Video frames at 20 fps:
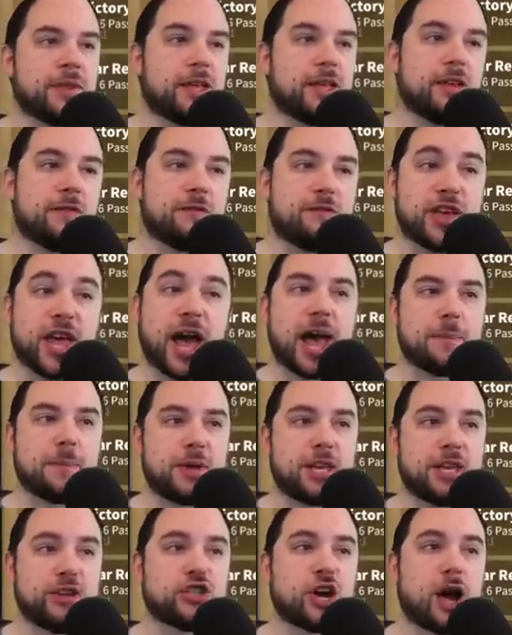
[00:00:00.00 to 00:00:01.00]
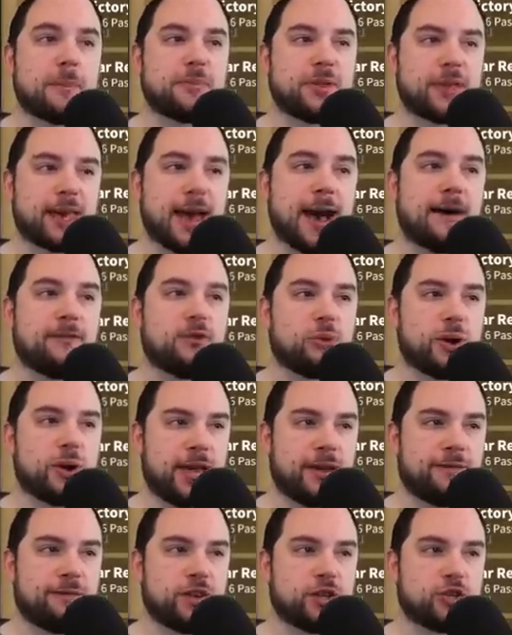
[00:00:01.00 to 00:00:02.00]
in the VIP shop, the
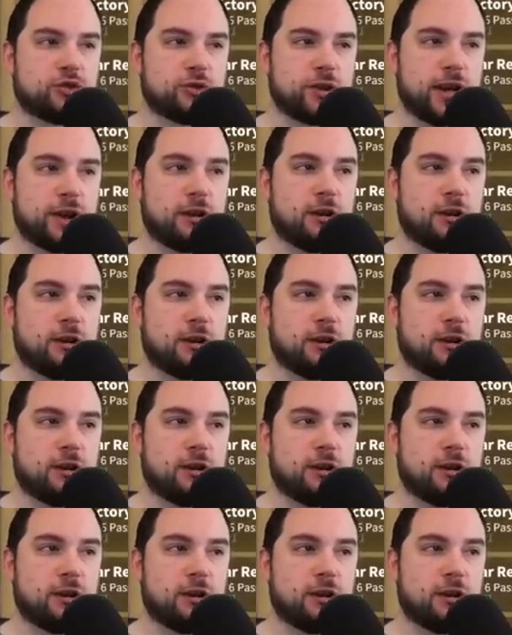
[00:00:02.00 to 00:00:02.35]
Cavalry, Infantry,